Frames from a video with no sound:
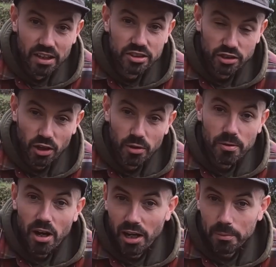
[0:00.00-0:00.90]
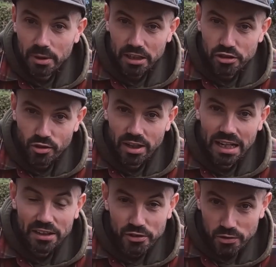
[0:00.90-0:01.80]
So I'm going to try
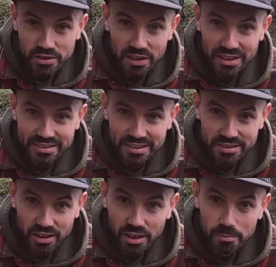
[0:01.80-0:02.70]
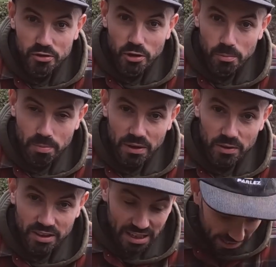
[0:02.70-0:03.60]
and utilize this time to
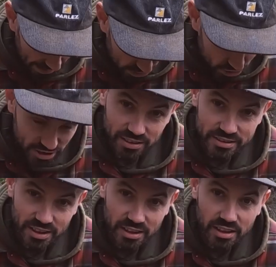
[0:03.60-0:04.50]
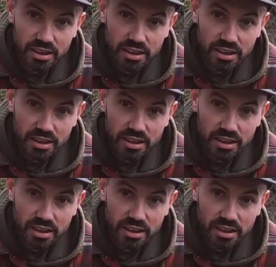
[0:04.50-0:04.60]
build a shelter